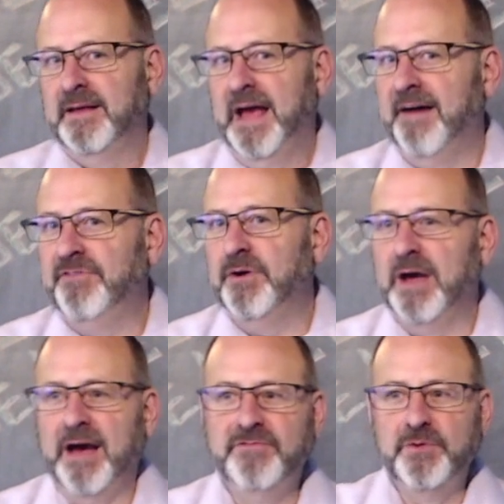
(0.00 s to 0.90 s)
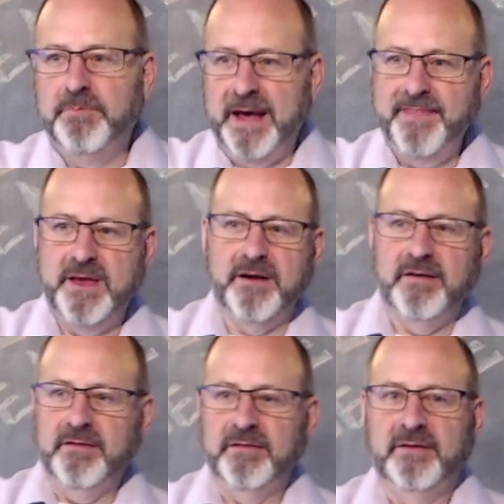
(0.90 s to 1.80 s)
Have you, have you been
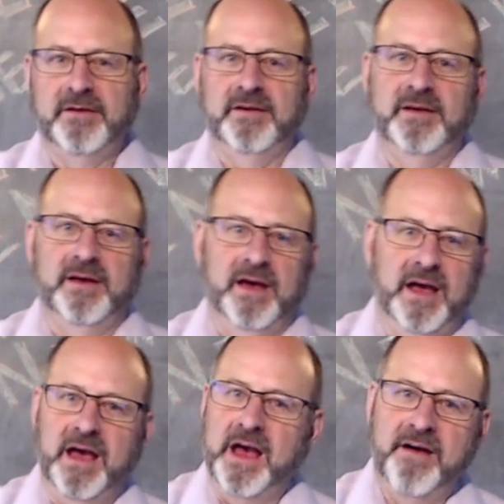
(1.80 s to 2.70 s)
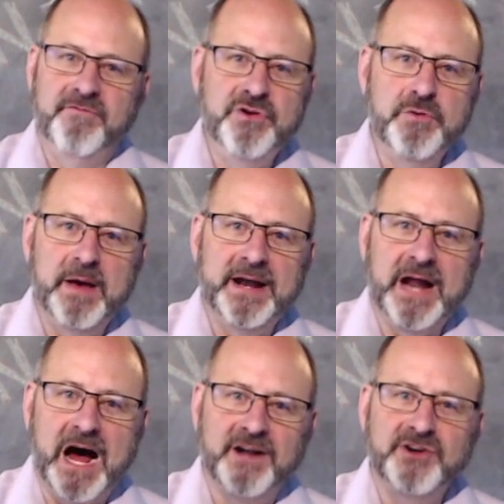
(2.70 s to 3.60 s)
there? H- have you
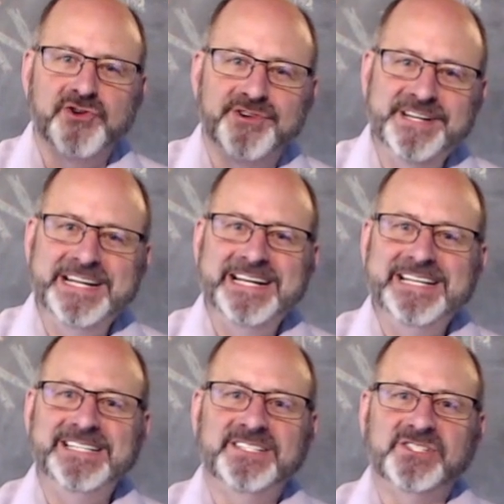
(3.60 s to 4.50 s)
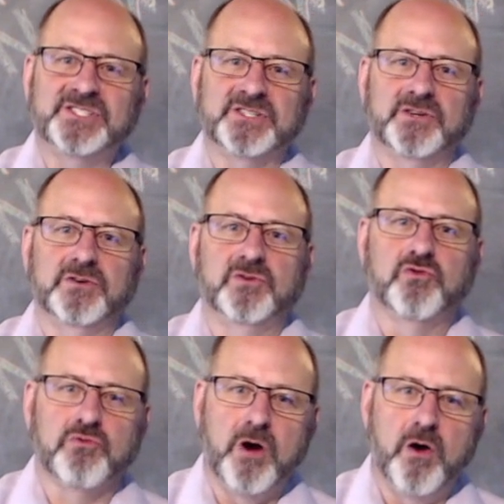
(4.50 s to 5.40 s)
been on your knees
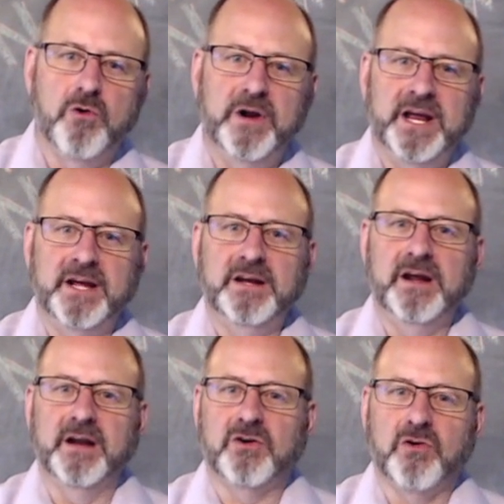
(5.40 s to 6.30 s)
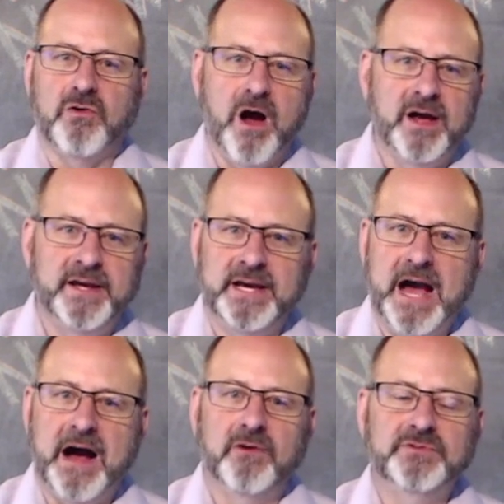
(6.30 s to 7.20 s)
groaning and crying
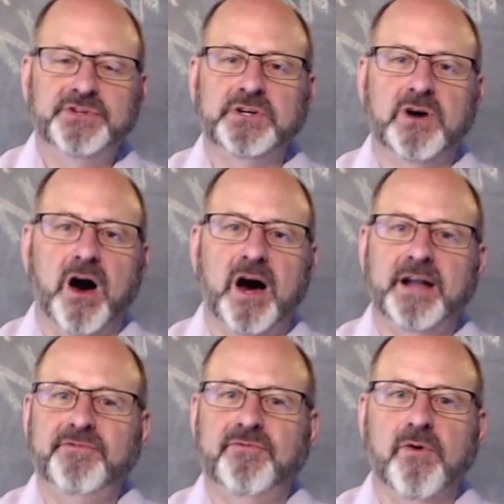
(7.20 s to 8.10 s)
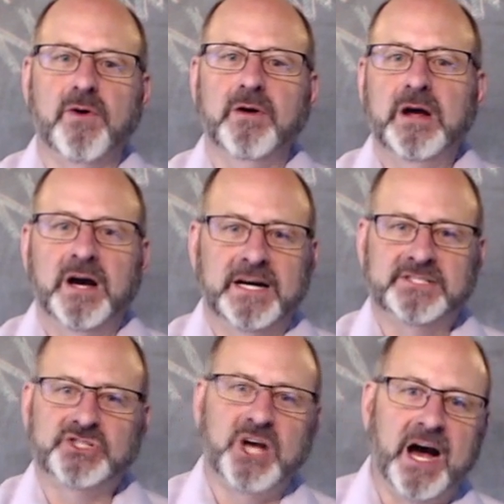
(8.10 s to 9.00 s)
out to God for a
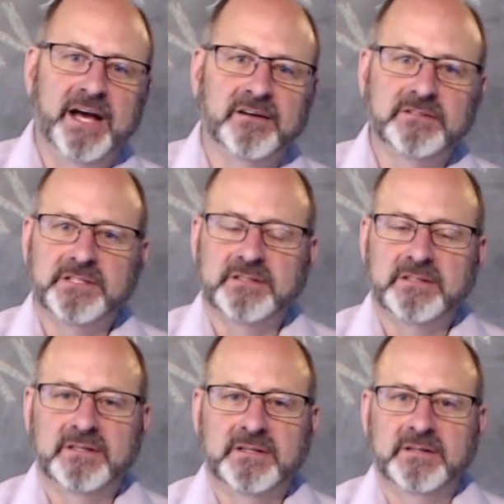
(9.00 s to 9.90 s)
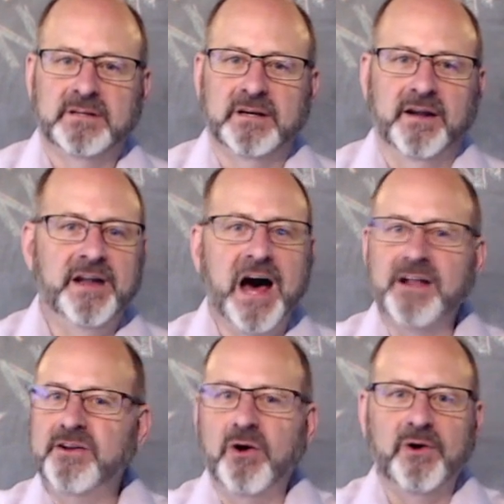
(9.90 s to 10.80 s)
child and
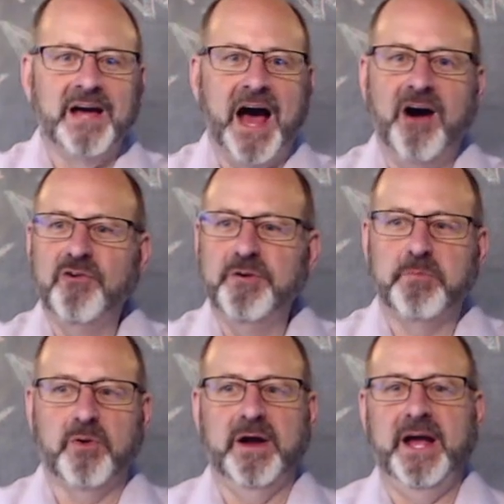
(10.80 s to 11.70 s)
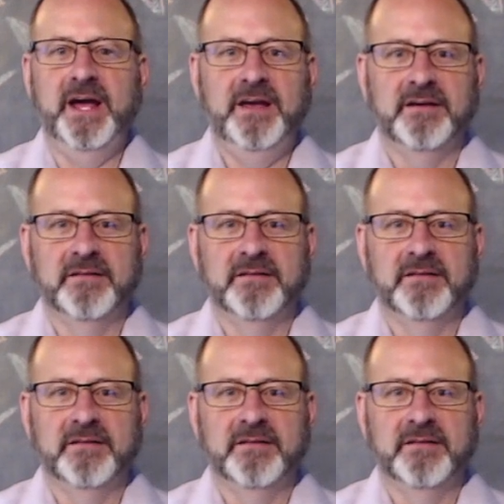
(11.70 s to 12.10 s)
not knowing how to pray?